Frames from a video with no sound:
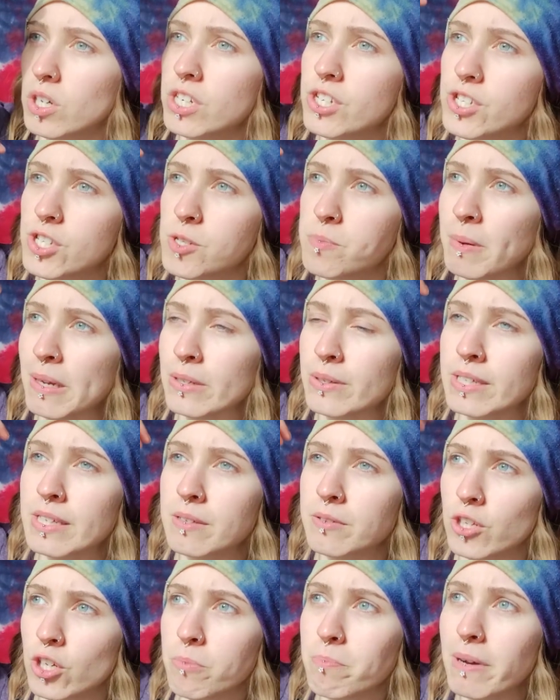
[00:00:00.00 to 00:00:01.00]

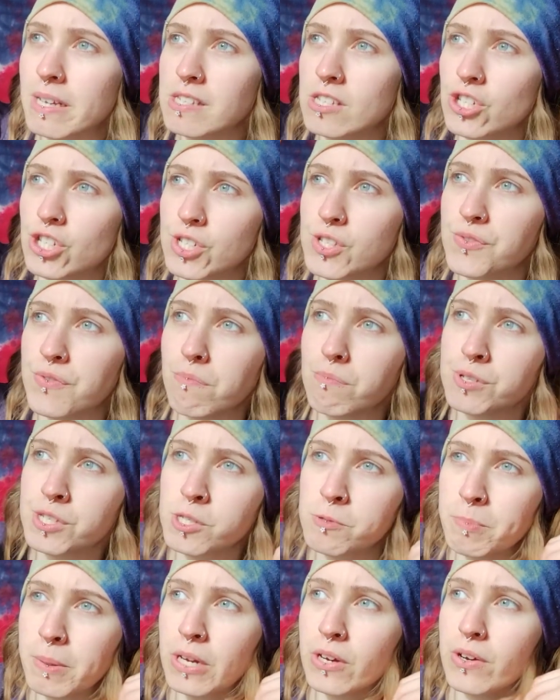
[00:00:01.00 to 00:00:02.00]
spirit, your messages from
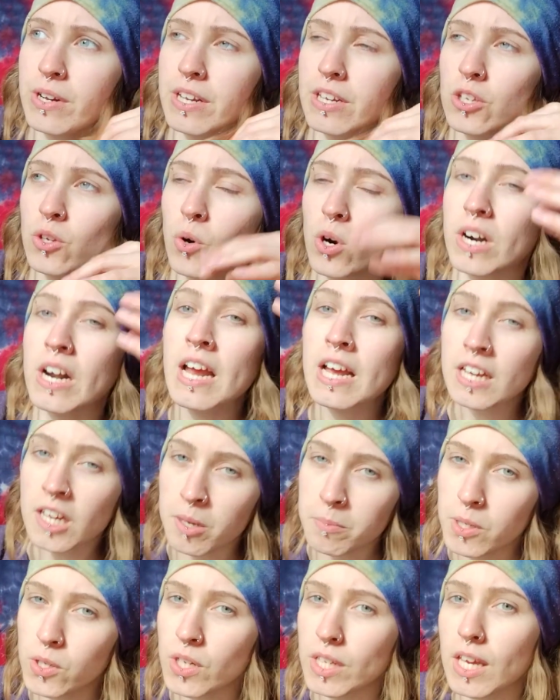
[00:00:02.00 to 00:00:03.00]
spirit, your
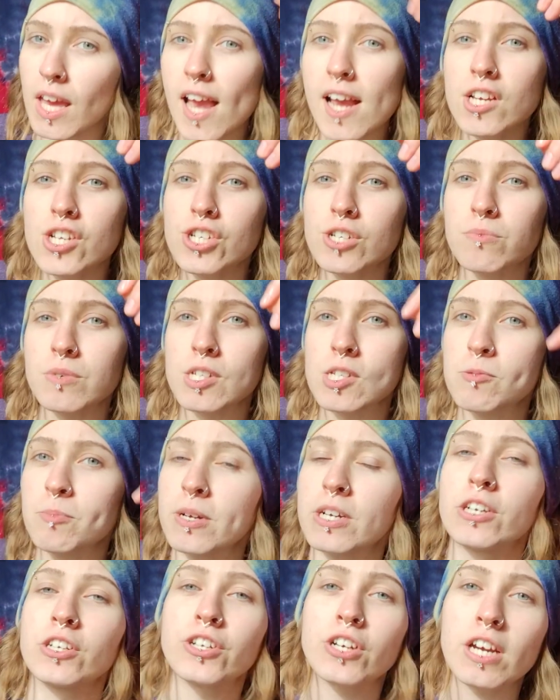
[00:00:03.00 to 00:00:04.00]
communication with
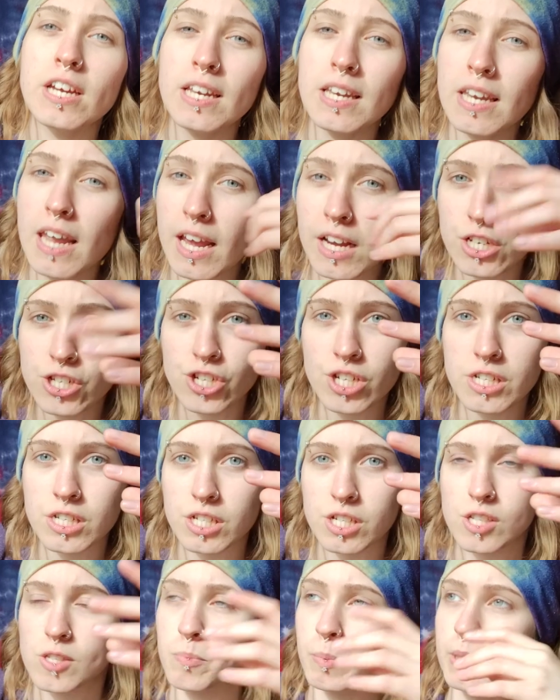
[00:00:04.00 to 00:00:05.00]
spirit, your
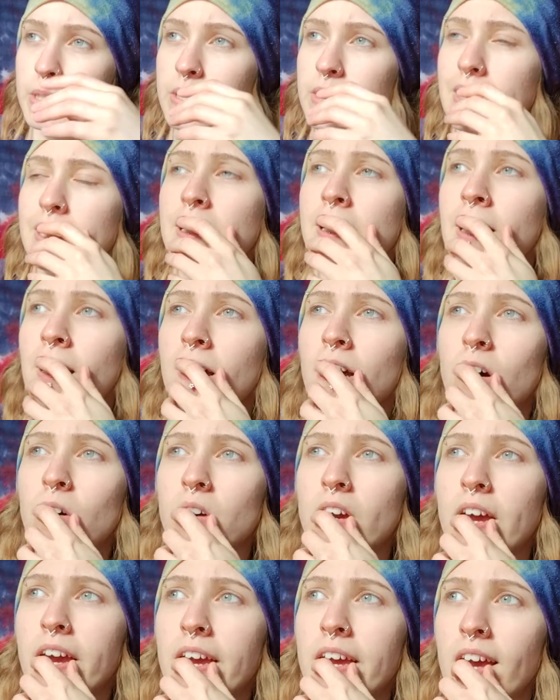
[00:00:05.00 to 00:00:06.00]
connection to spirit,
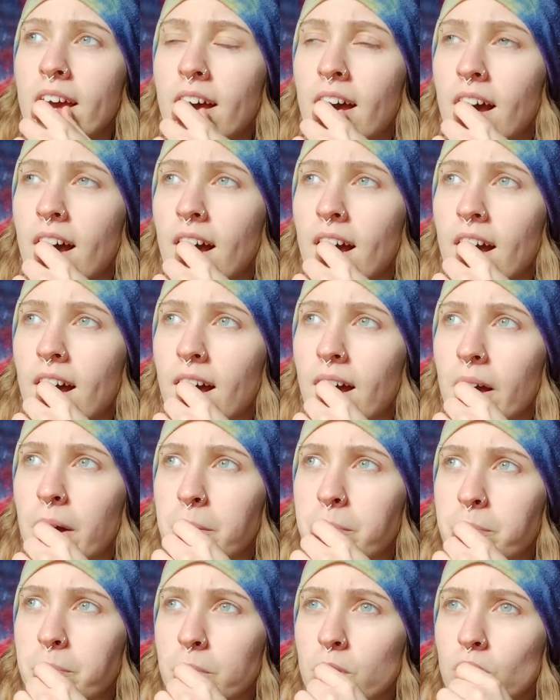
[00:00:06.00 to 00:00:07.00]
okay?
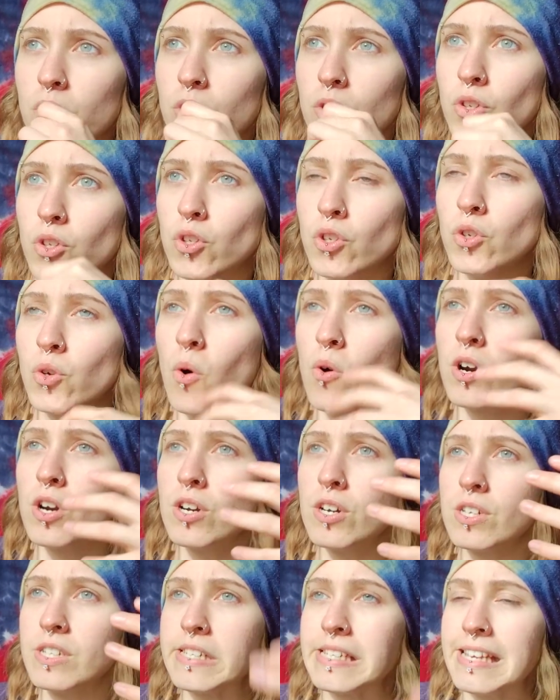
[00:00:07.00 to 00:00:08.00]

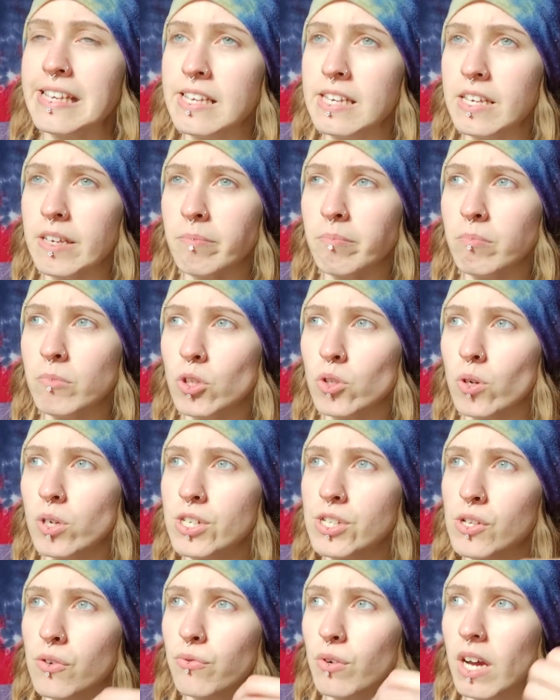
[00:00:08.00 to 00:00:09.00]
Your team,
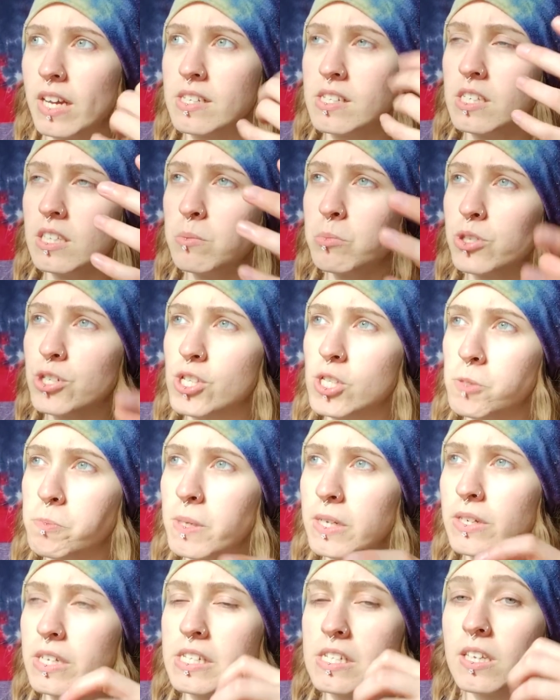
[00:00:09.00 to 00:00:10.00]
your divine team, your
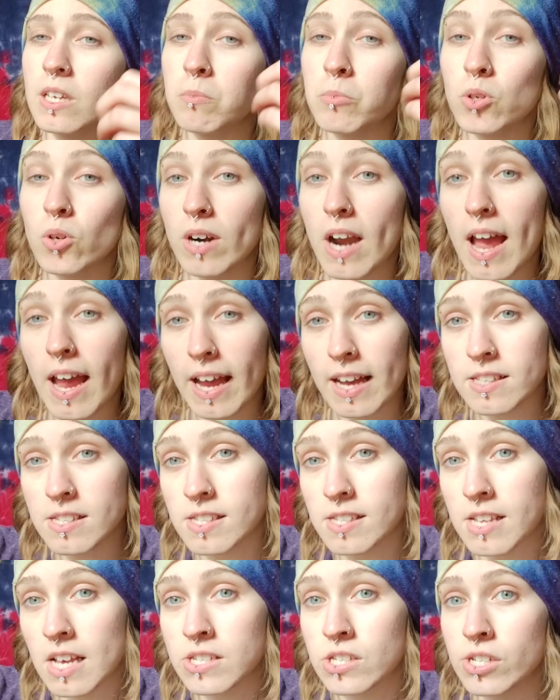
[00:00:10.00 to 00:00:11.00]
spirit team, your
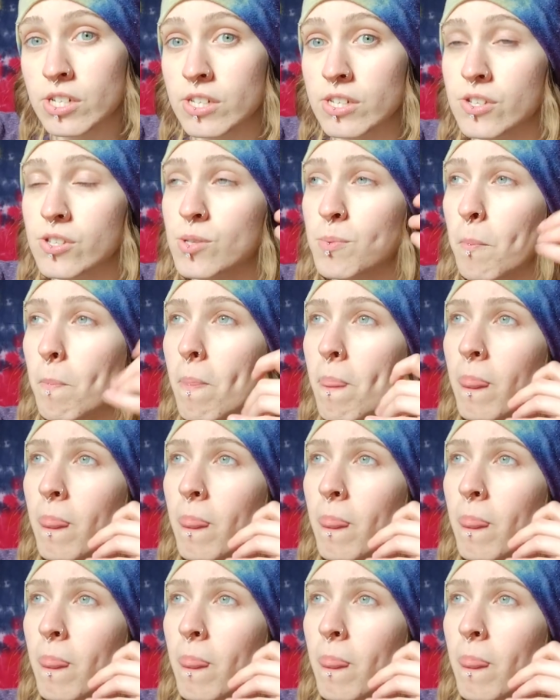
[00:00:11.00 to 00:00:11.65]
ancestors,